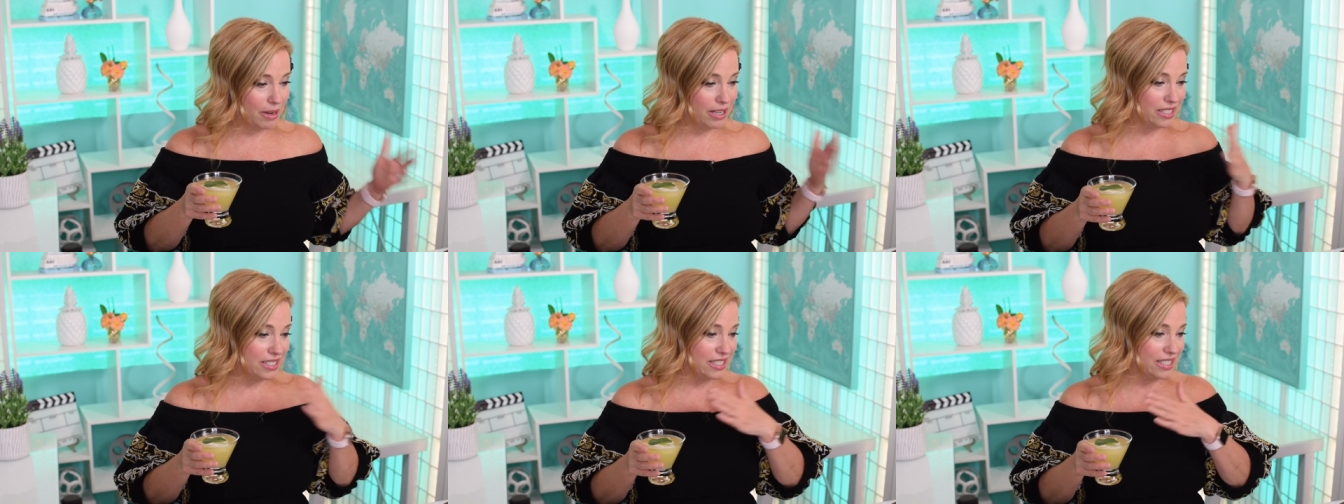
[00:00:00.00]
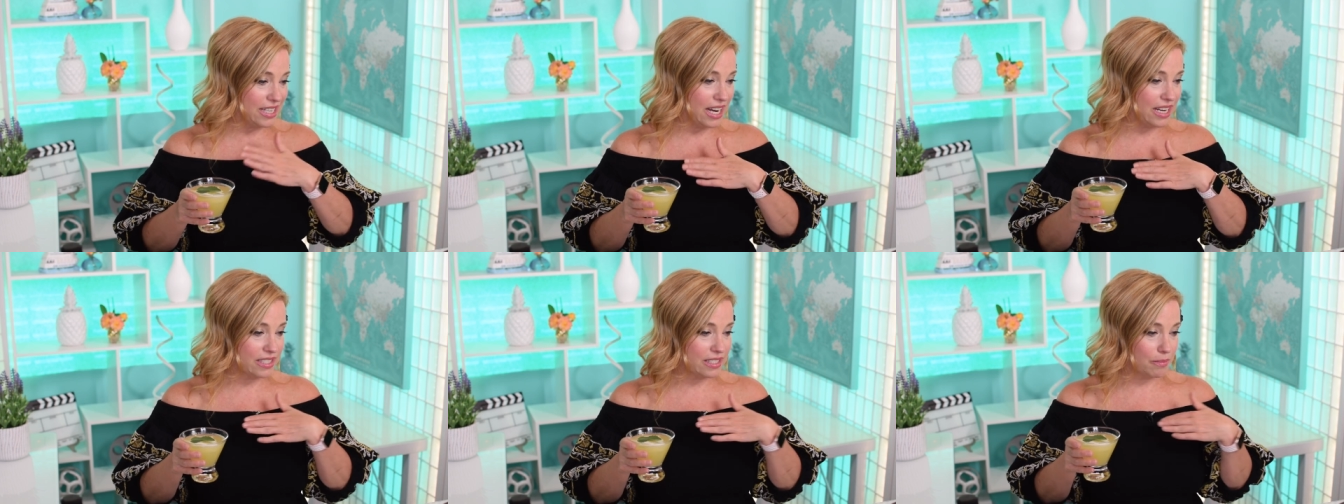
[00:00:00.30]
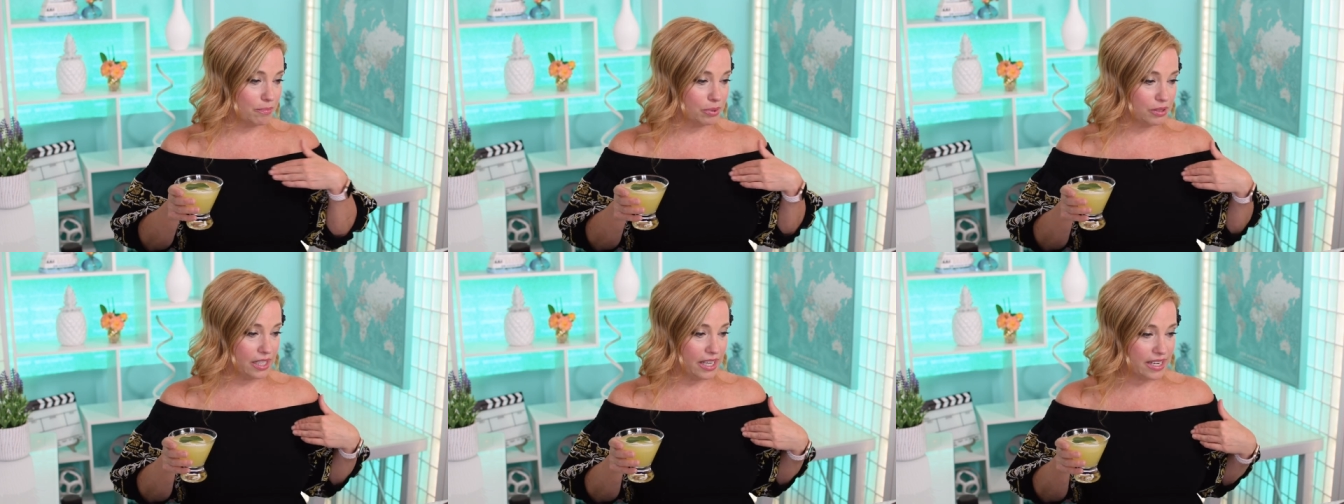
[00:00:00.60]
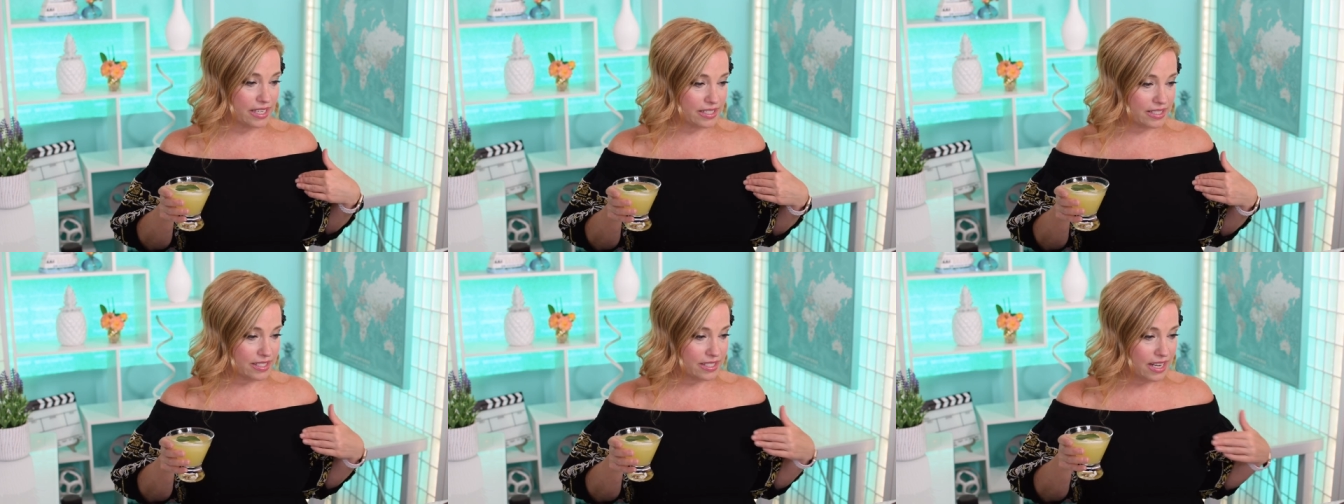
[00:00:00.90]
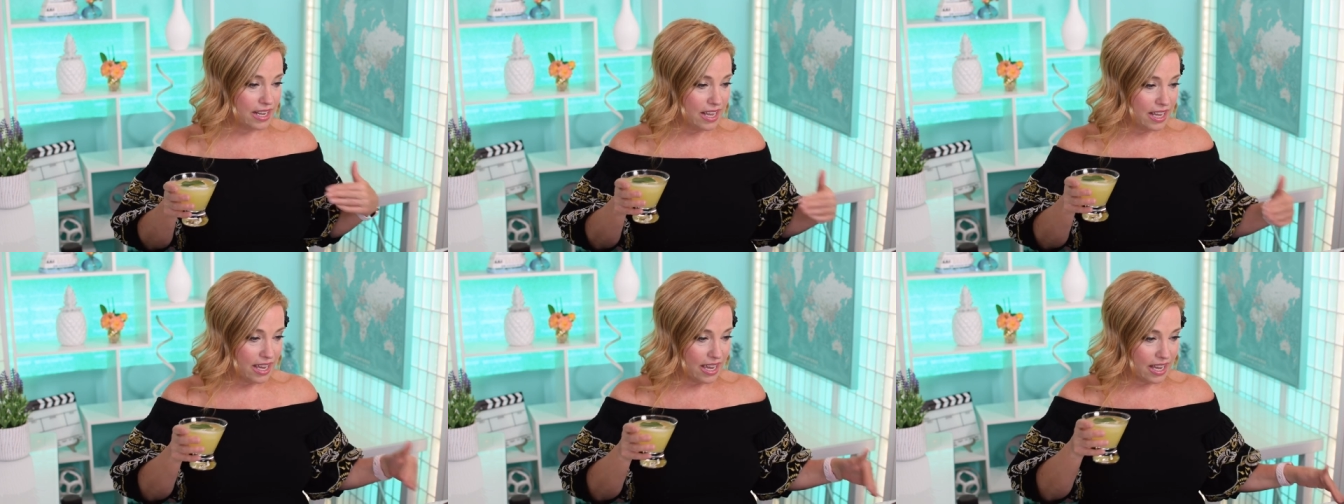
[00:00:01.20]
It stays in place,
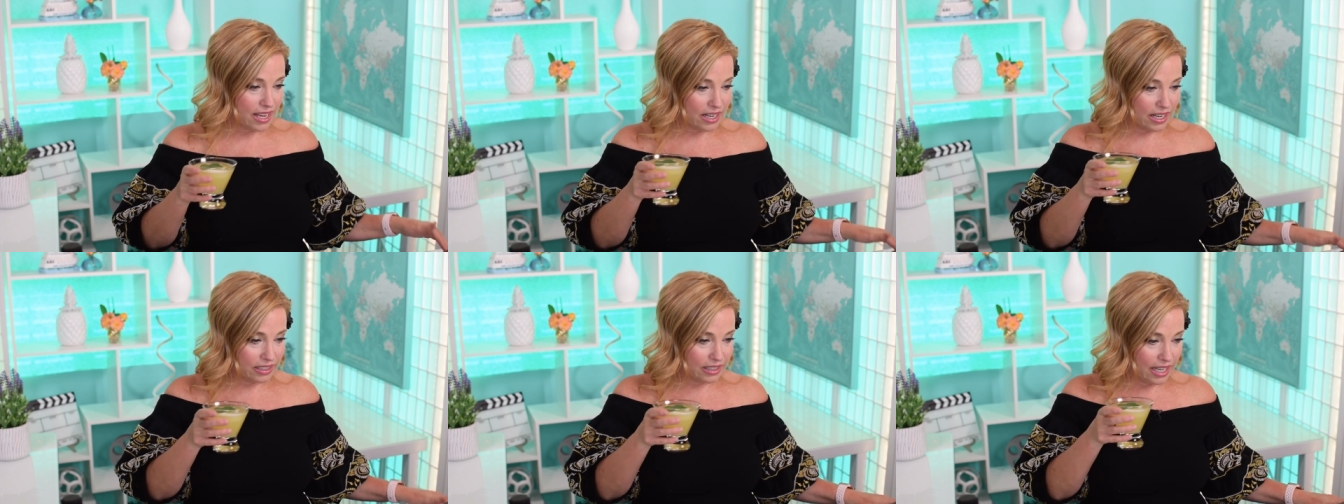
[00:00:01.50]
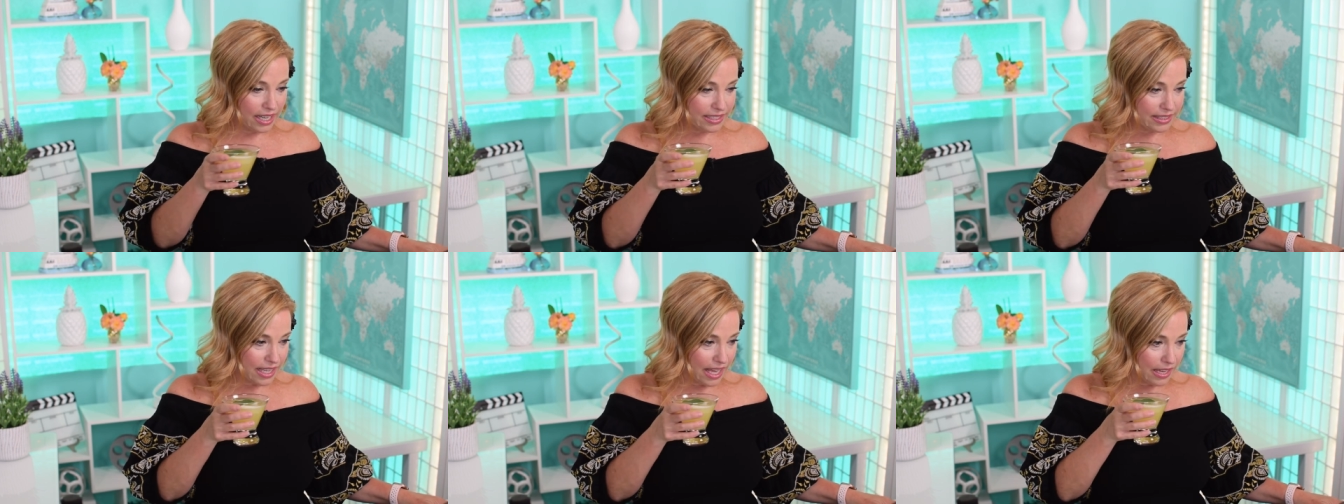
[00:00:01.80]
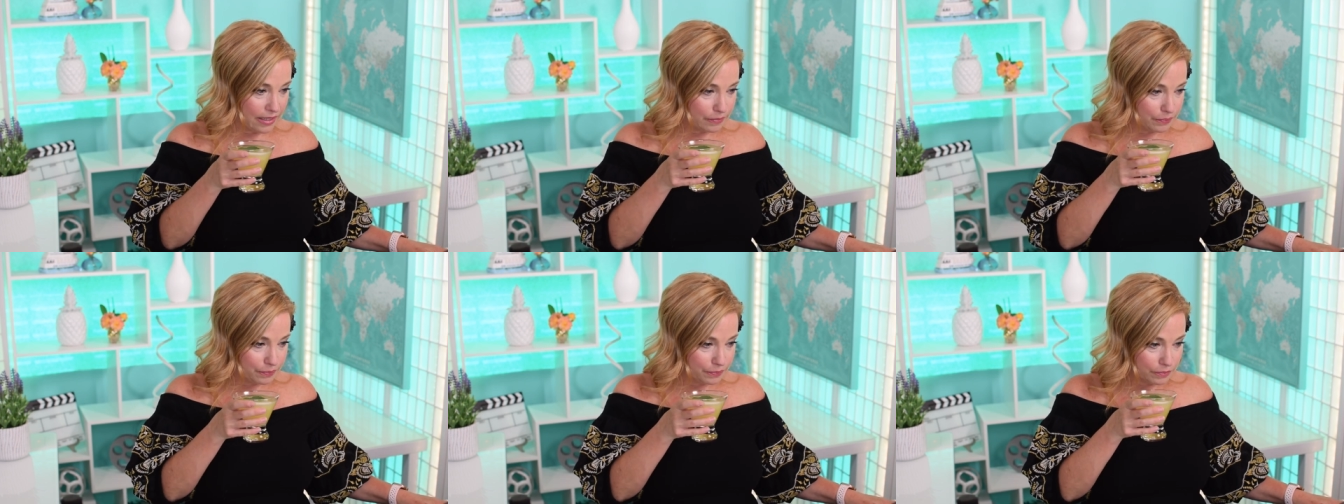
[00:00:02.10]
and I like that.